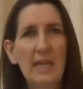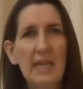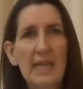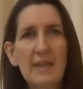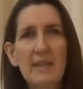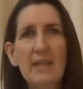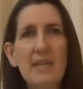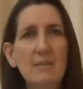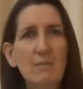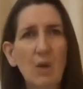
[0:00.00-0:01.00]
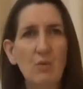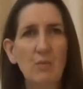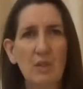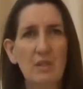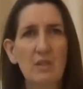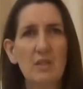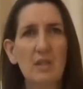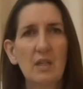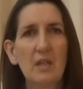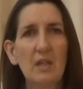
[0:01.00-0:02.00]
In these moments,
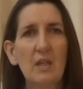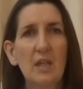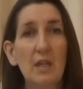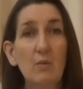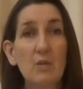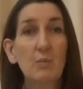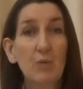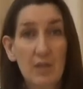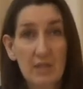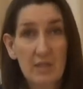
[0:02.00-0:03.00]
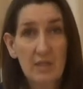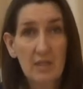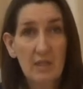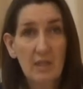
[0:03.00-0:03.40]
he was a priest.